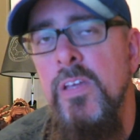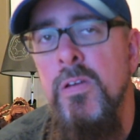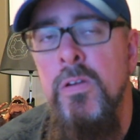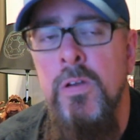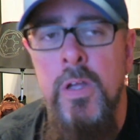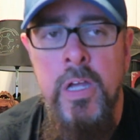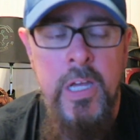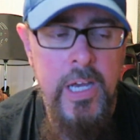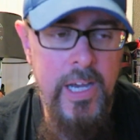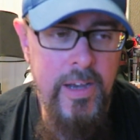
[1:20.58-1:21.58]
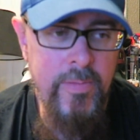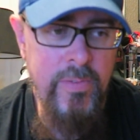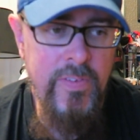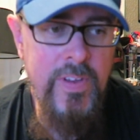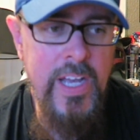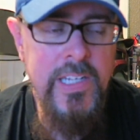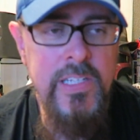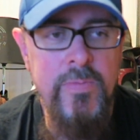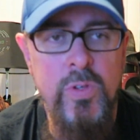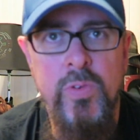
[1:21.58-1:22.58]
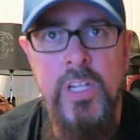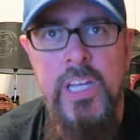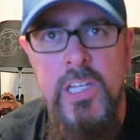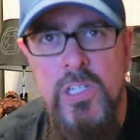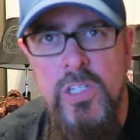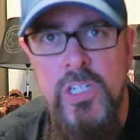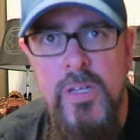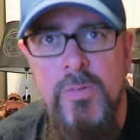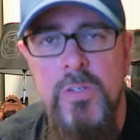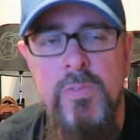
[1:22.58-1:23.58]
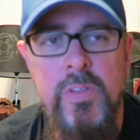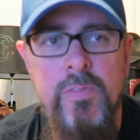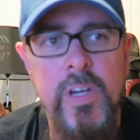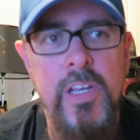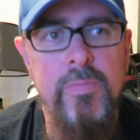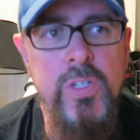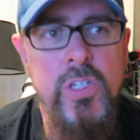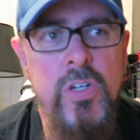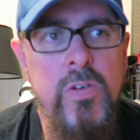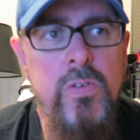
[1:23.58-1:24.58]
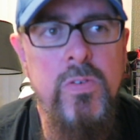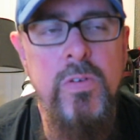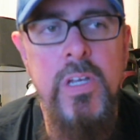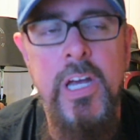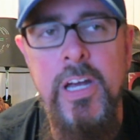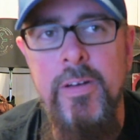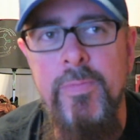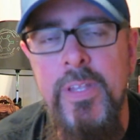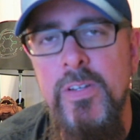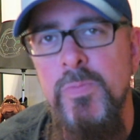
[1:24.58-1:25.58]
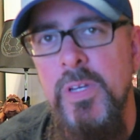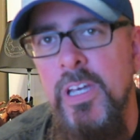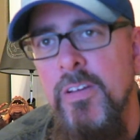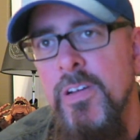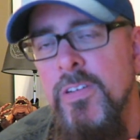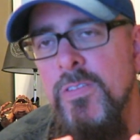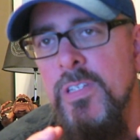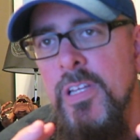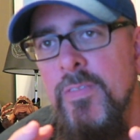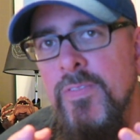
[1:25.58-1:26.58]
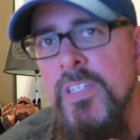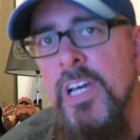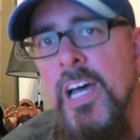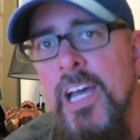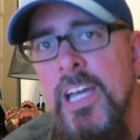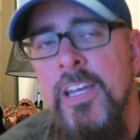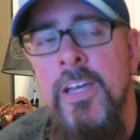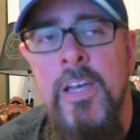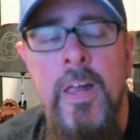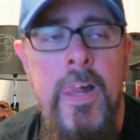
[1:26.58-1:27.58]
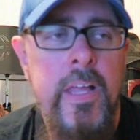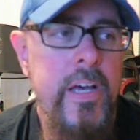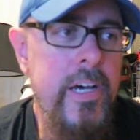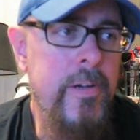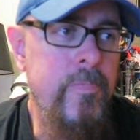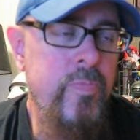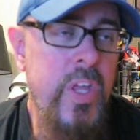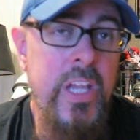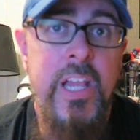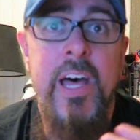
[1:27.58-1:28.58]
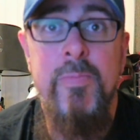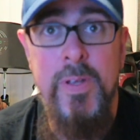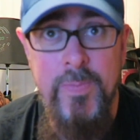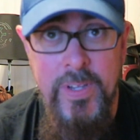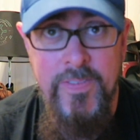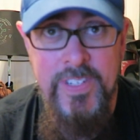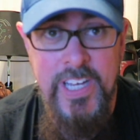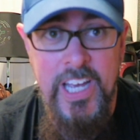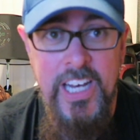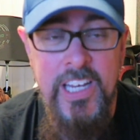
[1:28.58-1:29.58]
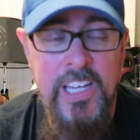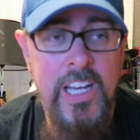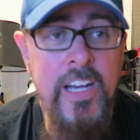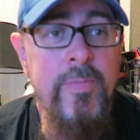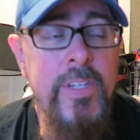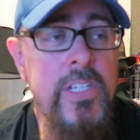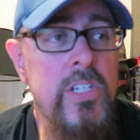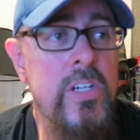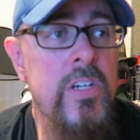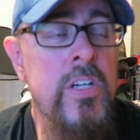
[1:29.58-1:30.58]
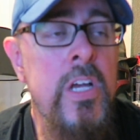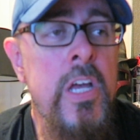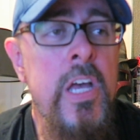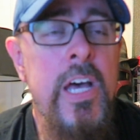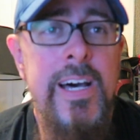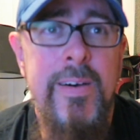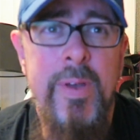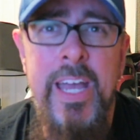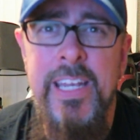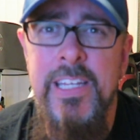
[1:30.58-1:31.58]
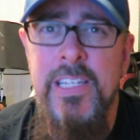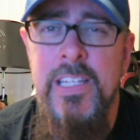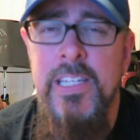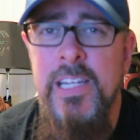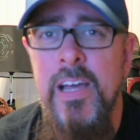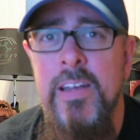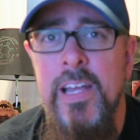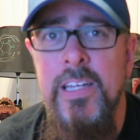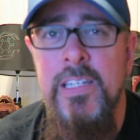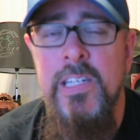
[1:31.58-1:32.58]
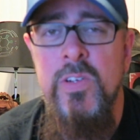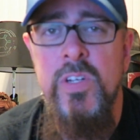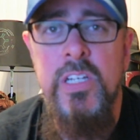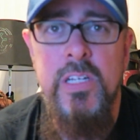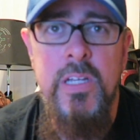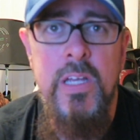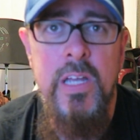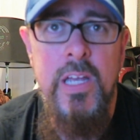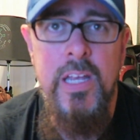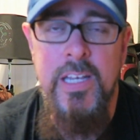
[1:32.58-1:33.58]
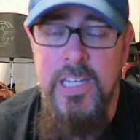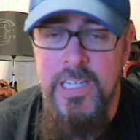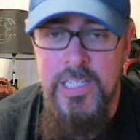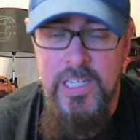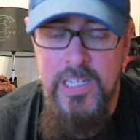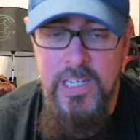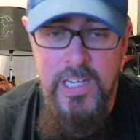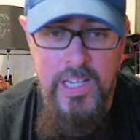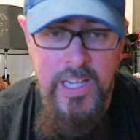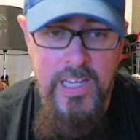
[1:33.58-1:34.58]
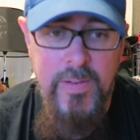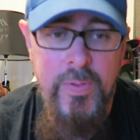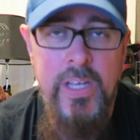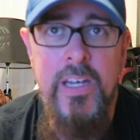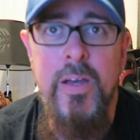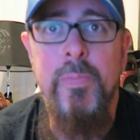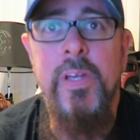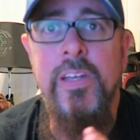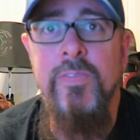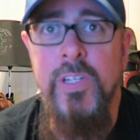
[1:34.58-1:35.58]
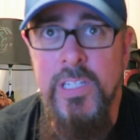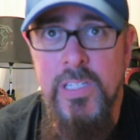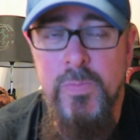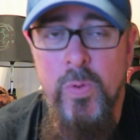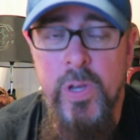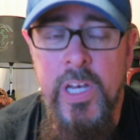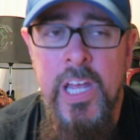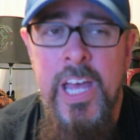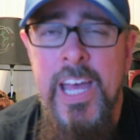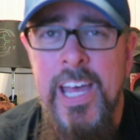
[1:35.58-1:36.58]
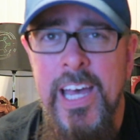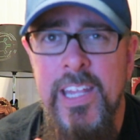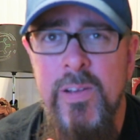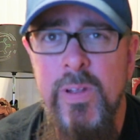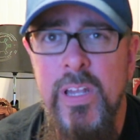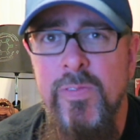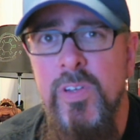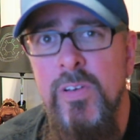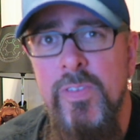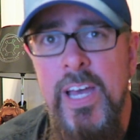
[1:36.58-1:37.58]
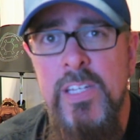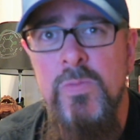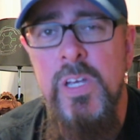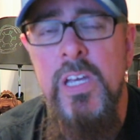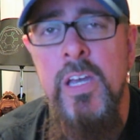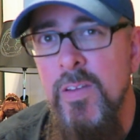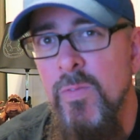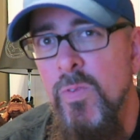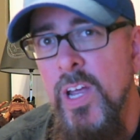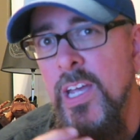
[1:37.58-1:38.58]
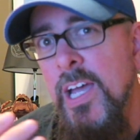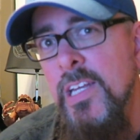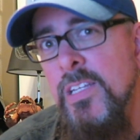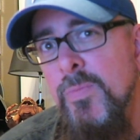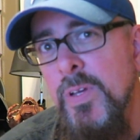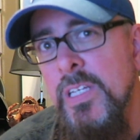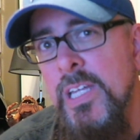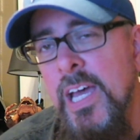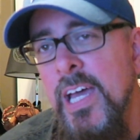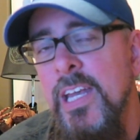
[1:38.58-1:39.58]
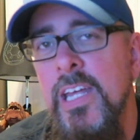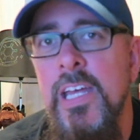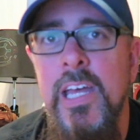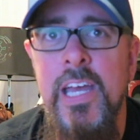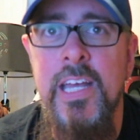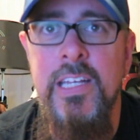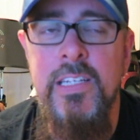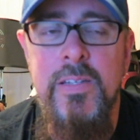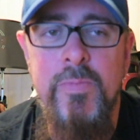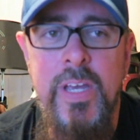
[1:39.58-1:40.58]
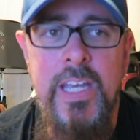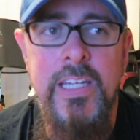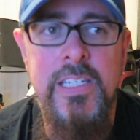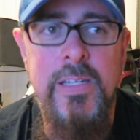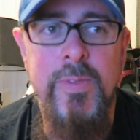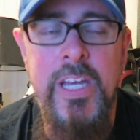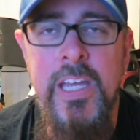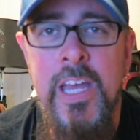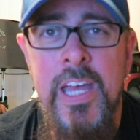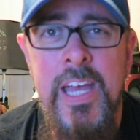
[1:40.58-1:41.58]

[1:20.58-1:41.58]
year, we've gotten some new relationships with Rick and Michonne. There's been characters that have died. A lot of people have died this year. And the town Alexandria, it's in like complete upheaval at this point. I think we left off last week in Rick kind of tipping his hat and making it seem like